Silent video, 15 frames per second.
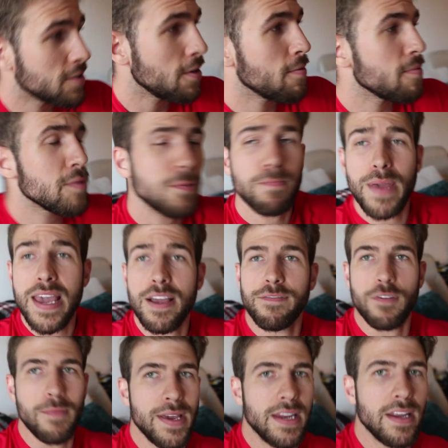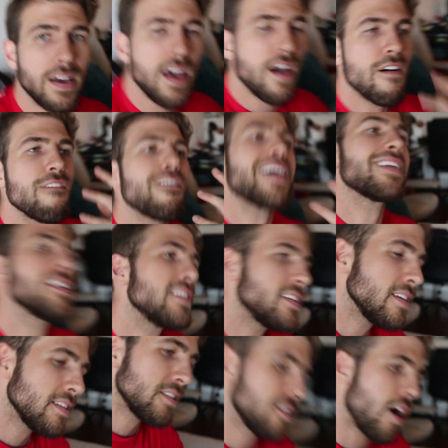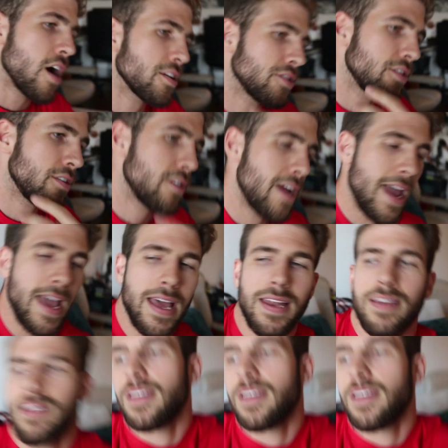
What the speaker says: So it was big for me to finally see this doctor and